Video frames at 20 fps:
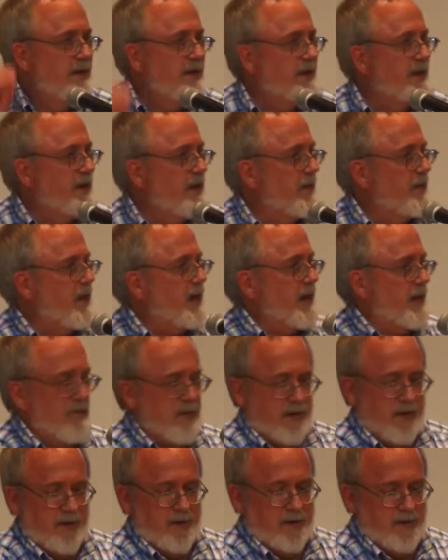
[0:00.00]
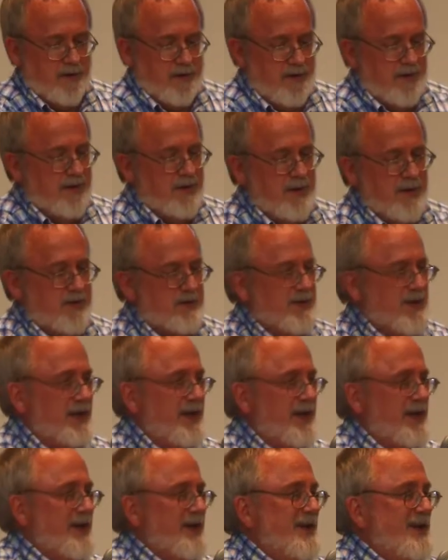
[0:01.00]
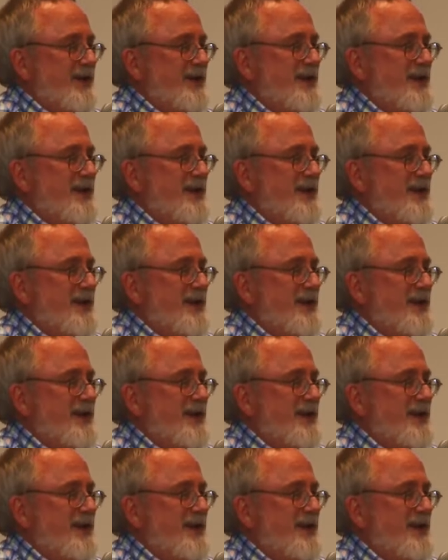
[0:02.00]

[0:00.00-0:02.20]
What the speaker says: To Kill a Mockingbird. Who said that?